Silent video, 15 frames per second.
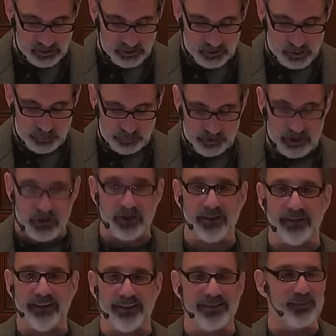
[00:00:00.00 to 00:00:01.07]
long as you preach it
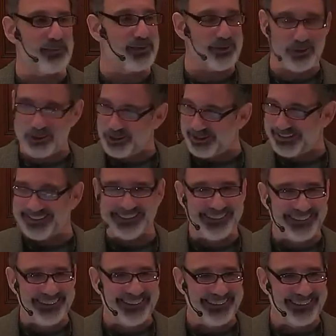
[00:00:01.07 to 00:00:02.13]
expositionally,
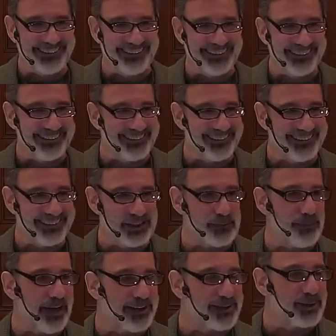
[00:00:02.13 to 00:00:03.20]

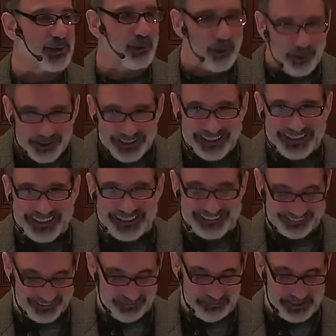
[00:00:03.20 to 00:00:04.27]
expositorily.
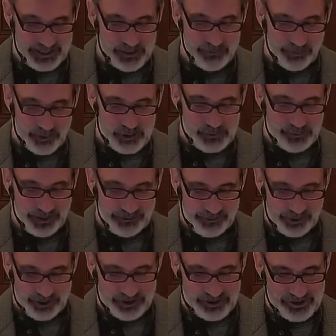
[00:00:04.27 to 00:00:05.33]
That means verse by
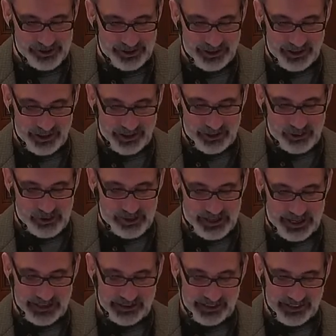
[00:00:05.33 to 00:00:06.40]
verse. You
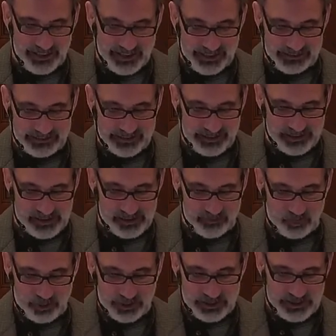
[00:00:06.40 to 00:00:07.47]
stay in the context of
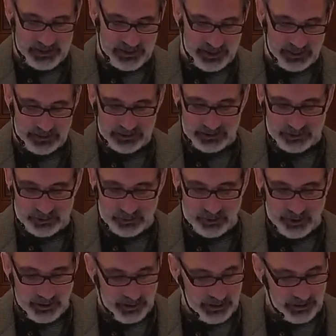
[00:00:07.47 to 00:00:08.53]
what it's telling you,
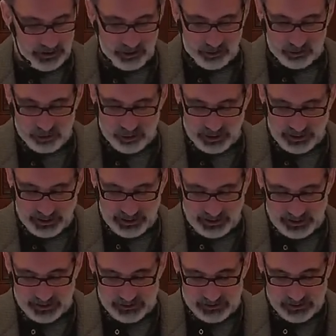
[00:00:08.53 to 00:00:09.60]
and you don't try
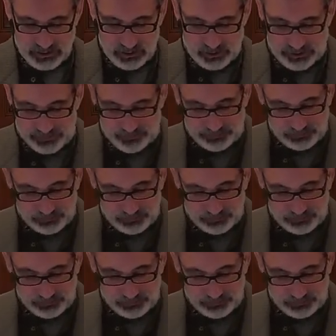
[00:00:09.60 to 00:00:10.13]
to add to it.